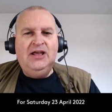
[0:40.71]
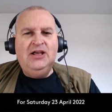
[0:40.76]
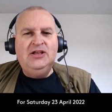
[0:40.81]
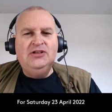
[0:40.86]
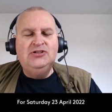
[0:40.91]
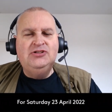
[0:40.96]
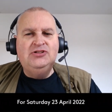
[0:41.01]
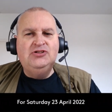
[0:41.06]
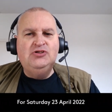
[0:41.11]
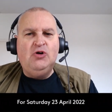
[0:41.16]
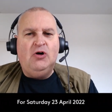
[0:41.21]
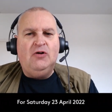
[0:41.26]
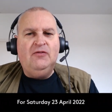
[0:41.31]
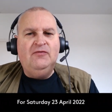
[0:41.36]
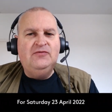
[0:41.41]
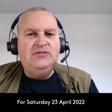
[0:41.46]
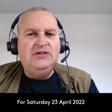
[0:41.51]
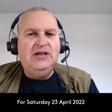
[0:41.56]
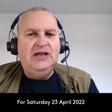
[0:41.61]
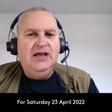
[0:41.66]

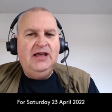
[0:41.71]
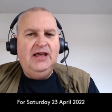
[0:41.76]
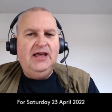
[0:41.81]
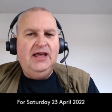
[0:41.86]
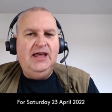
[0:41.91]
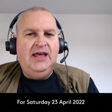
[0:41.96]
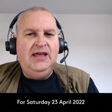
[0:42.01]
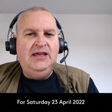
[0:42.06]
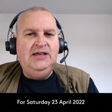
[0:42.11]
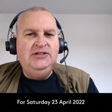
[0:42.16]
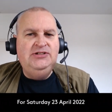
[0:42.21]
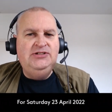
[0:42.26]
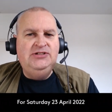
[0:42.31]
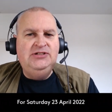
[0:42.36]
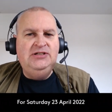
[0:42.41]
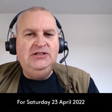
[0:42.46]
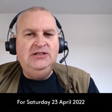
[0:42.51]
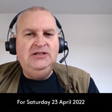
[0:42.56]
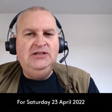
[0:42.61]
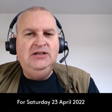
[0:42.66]
soft,
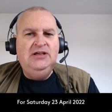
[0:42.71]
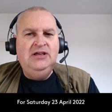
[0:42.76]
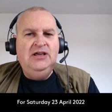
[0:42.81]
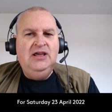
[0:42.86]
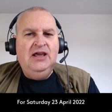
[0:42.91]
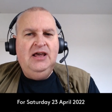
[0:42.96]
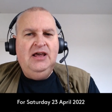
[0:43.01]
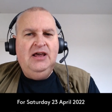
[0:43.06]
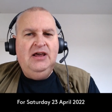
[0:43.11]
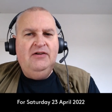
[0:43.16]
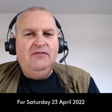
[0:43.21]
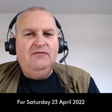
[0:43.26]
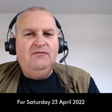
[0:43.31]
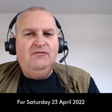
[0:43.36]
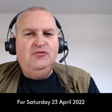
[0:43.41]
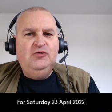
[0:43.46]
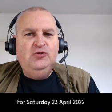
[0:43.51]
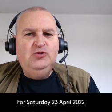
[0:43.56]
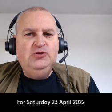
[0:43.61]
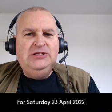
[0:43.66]
hazy,
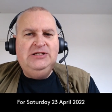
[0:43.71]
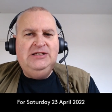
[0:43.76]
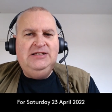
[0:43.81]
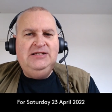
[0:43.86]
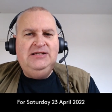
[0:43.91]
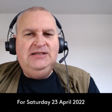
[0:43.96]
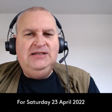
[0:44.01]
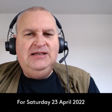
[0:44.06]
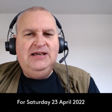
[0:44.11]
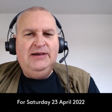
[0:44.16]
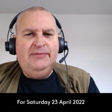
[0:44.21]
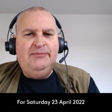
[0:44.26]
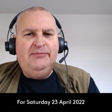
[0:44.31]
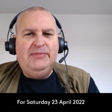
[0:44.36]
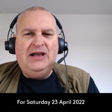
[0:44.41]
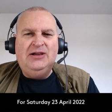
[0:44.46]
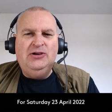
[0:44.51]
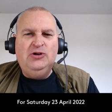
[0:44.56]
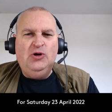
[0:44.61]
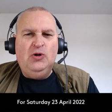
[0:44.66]
fruity
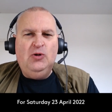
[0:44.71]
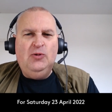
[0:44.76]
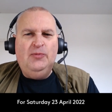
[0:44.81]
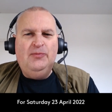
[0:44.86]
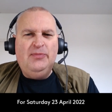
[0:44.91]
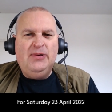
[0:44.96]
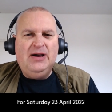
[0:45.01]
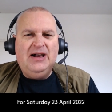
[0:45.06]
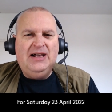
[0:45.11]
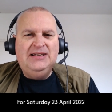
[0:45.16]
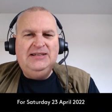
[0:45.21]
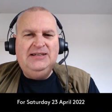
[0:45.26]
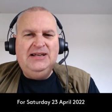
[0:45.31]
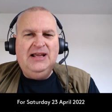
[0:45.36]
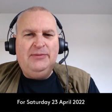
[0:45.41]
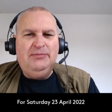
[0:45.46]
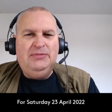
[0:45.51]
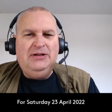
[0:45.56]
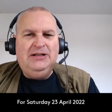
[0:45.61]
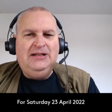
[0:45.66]
mango,
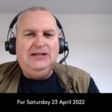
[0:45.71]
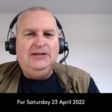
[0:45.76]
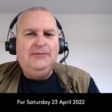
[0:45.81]
pineapple,